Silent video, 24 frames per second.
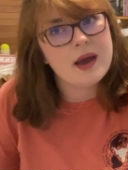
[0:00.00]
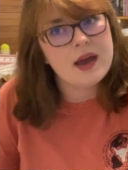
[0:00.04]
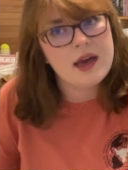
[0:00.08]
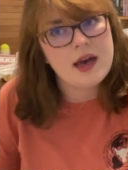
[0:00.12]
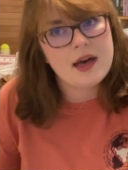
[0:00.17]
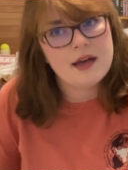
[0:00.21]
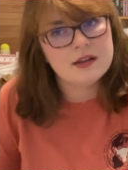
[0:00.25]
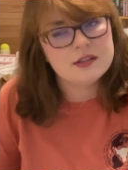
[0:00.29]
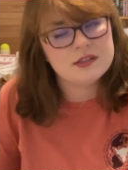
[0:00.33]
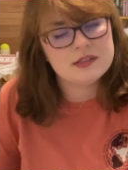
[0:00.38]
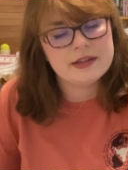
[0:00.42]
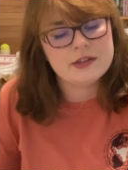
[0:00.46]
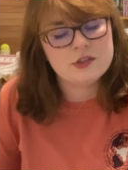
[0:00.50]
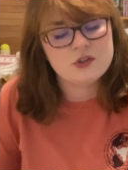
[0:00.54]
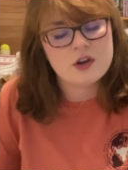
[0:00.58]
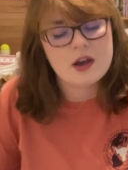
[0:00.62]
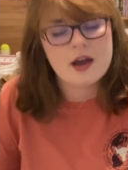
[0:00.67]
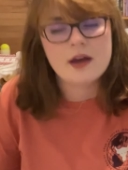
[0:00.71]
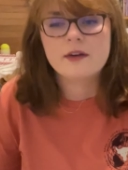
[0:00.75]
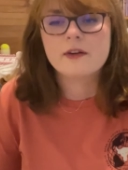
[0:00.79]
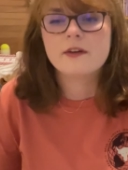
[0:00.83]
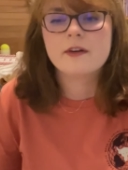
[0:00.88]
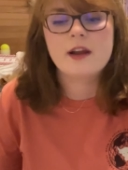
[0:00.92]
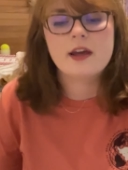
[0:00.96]
Alexandra
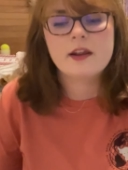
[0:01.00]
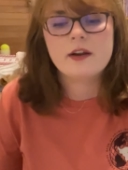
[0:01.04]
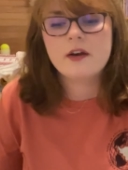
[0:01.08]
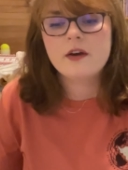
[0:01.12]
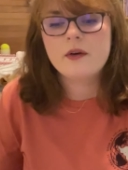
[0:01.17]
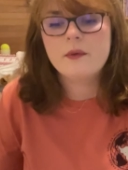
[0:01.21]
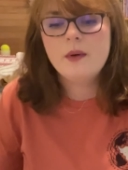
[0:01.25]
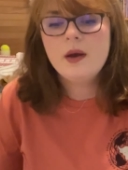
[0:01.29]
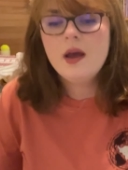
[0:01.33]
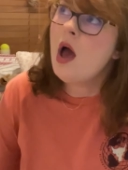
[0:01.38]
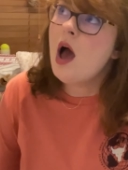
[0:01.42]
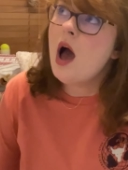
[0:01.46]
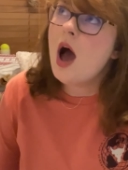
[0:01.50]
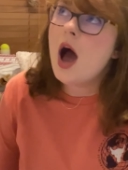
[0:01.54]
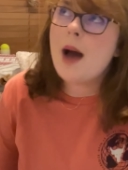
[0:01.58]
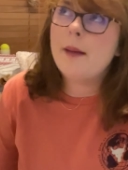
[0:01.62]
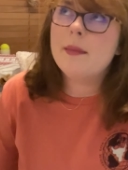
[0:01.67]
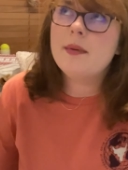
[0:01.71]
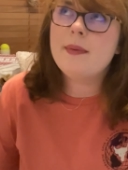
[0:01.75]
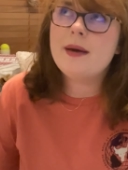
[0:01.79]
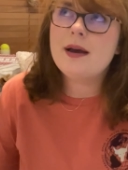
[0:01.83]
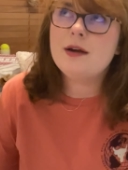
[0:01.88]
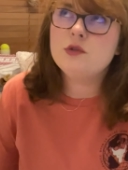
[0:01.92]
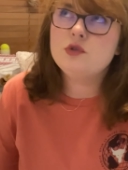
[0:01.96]
Adornetto. I'm
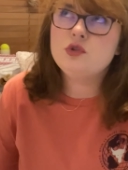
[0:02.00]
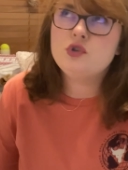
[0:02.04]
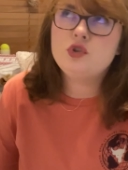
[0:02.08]
about